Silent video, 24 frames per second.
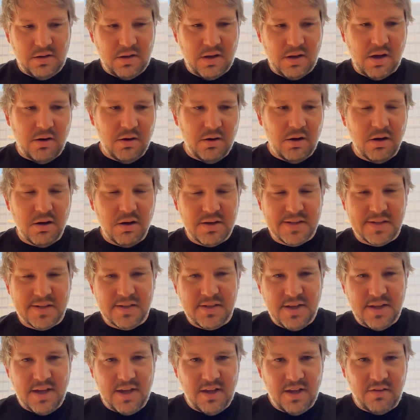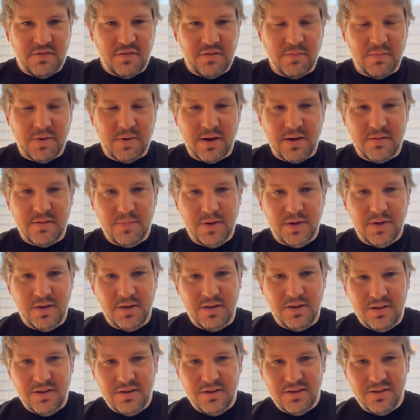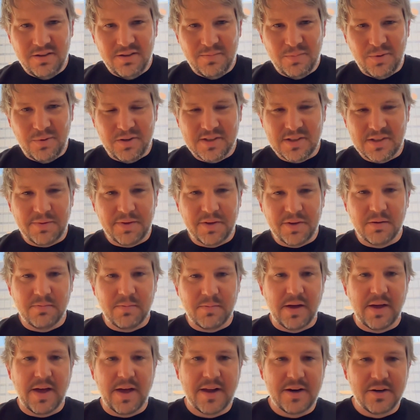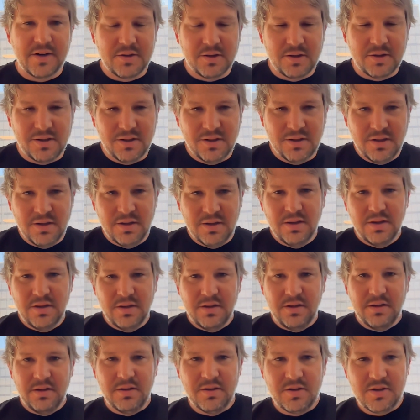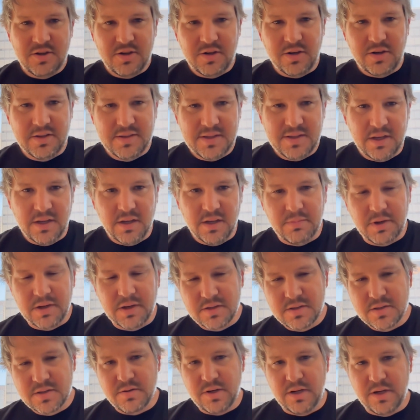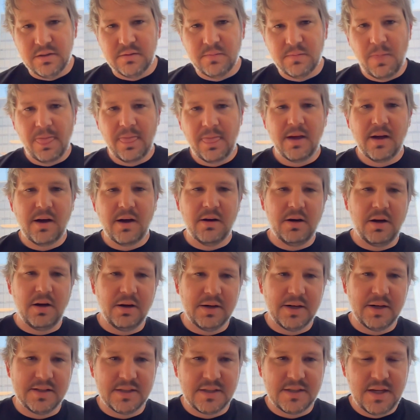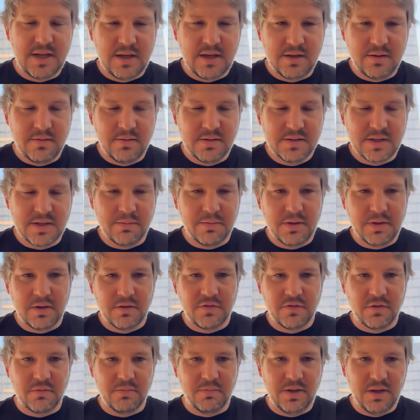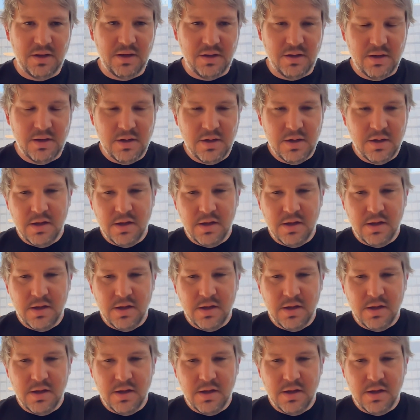how long does it take from me putting something in my editor to seeing on my screen? How long does it take something from me